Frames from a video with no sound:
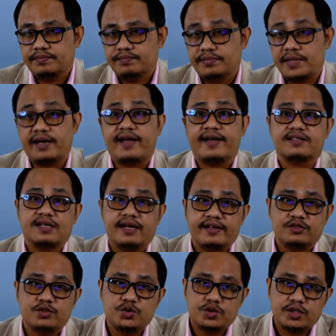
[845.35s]
that has
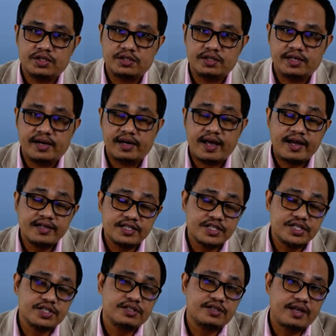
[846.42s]
led to the
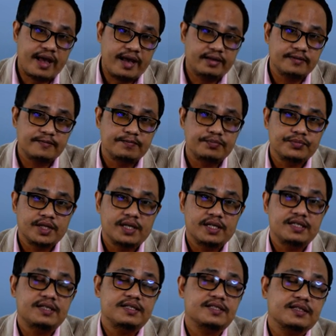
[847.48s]
realization that
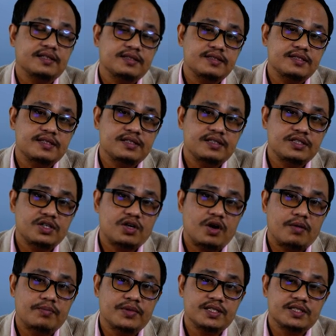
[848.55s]
the scarcity
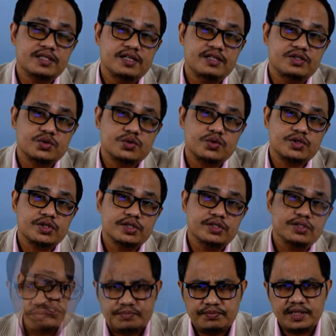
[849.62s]
of natural
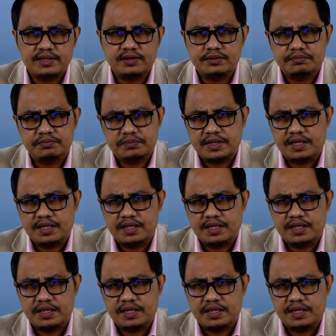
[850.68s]
resources, then